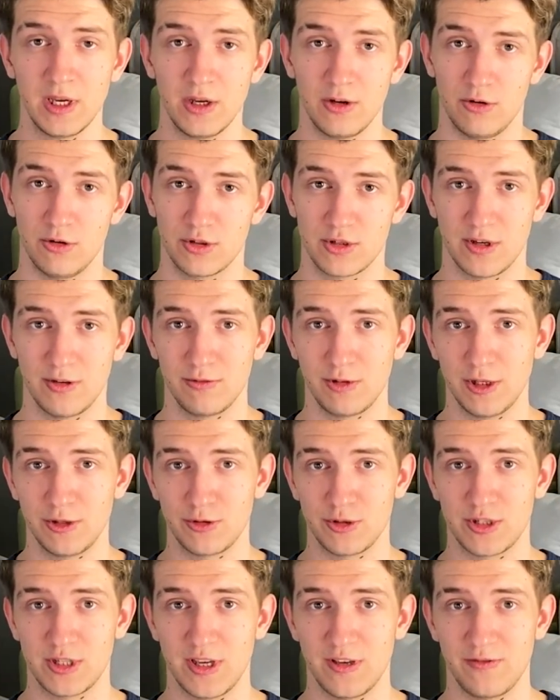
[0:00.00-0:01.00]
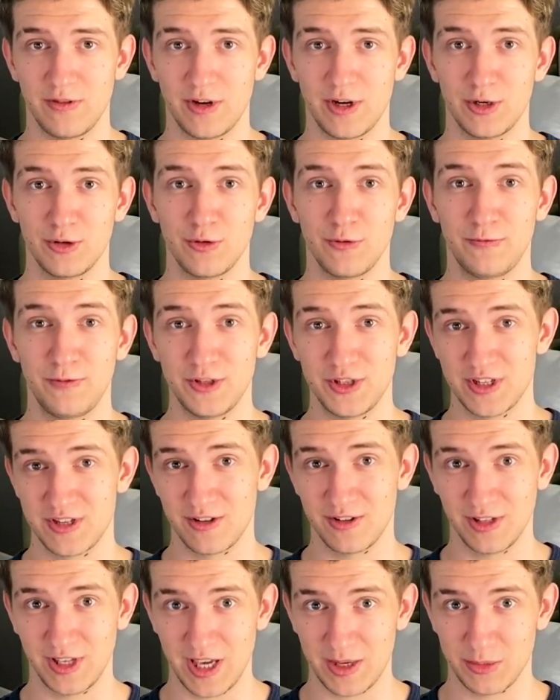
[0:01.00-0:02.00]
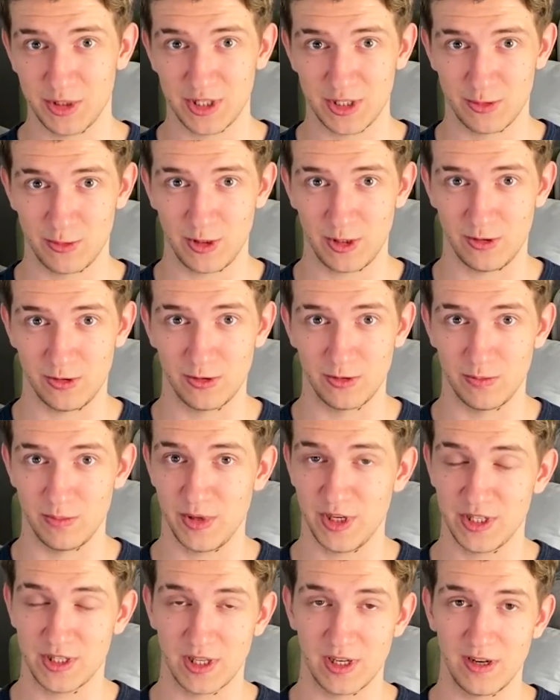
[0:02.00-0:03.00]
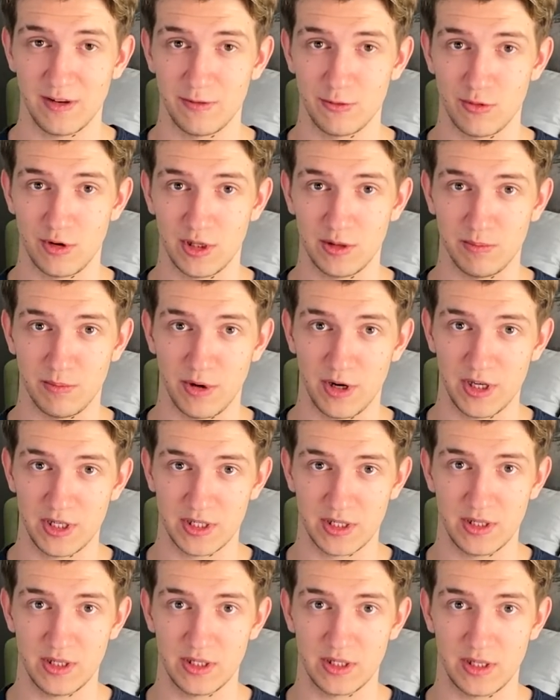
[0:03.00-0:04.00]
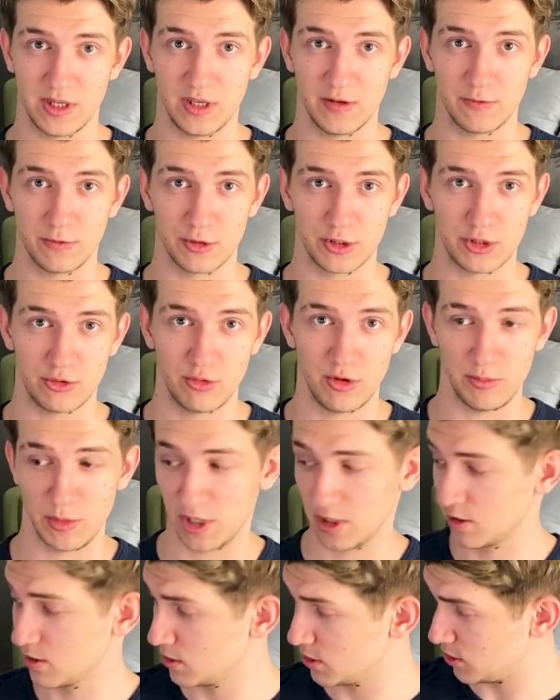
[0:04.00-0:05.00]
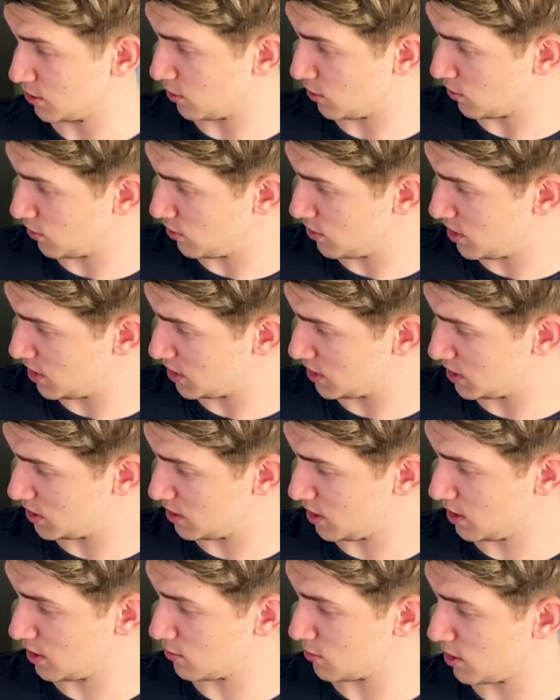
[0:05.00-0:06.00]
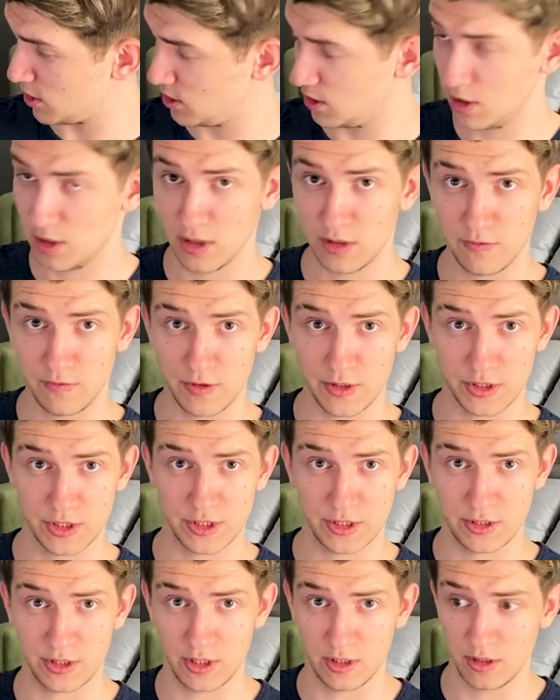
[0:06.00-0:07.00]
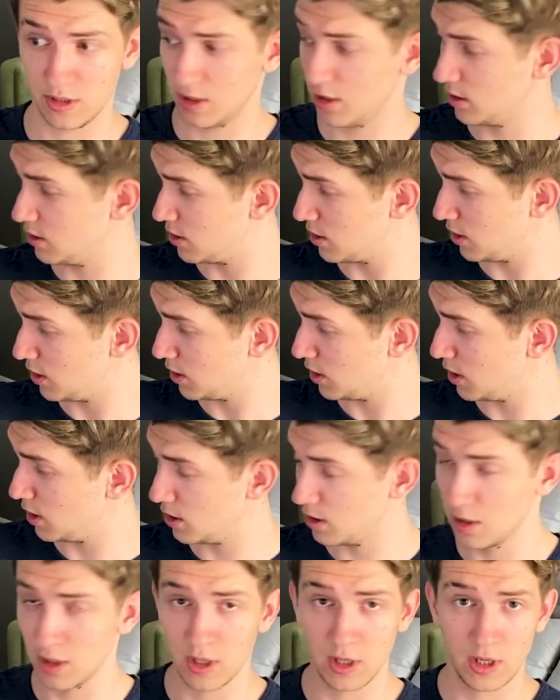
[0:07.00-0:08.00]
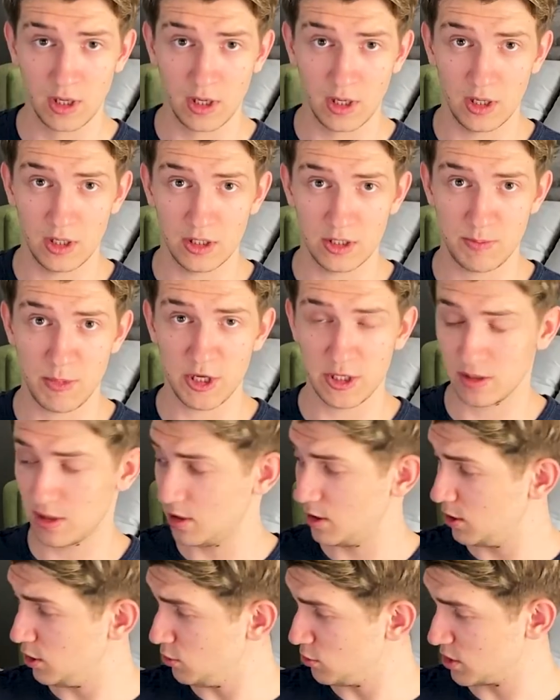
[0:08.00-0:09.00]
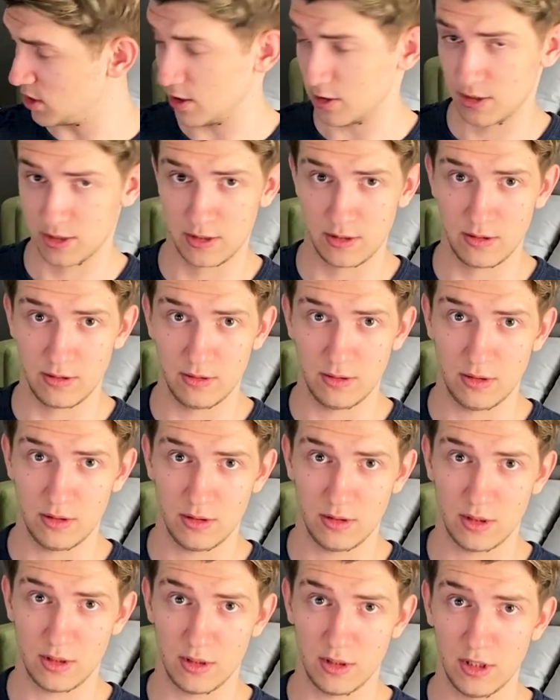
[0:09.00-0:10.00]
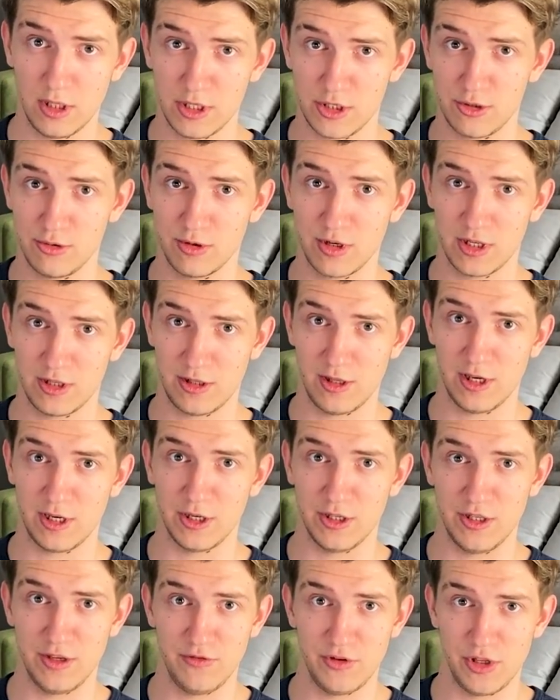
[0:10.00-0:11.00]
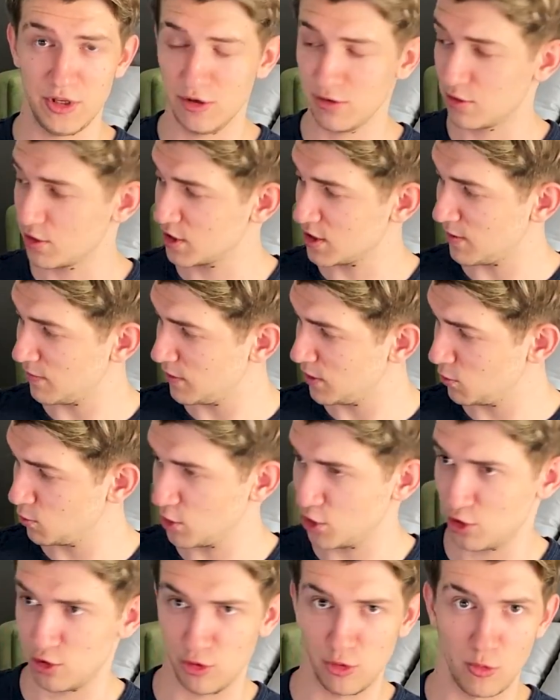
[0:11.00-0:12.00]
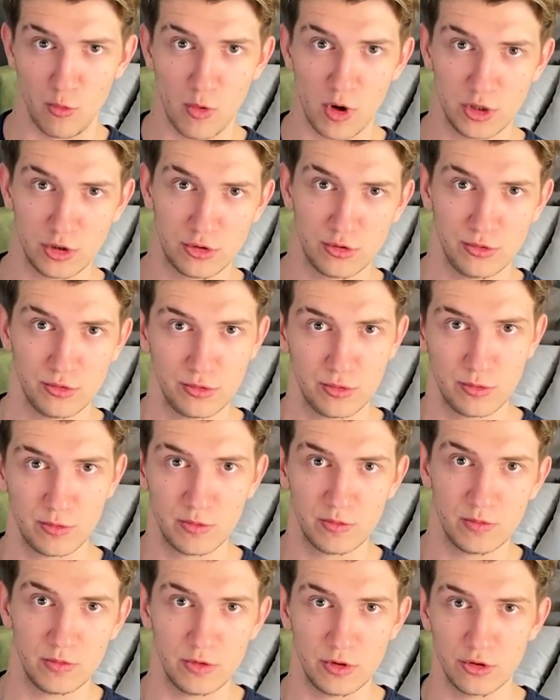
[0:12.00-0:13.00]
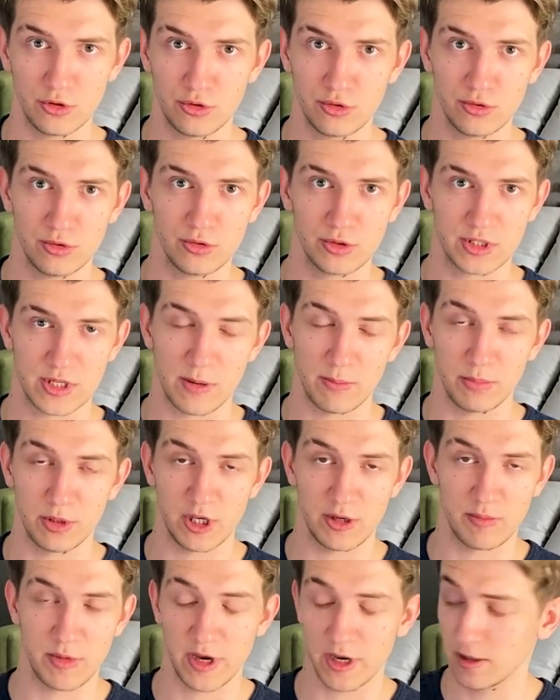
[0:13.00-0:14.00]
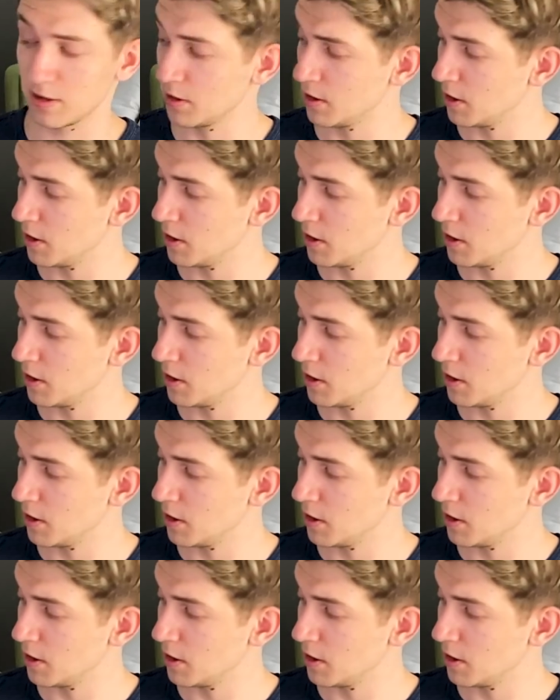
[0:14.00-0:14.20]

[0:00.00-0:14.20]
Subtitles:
Also, I'd like to say there are no physical games as well. Basically everyone buys this thing for streaming. So this thing right here, this CD thingy, is basically useless. Unless you got like a DVD or something which you want to, you do some playback.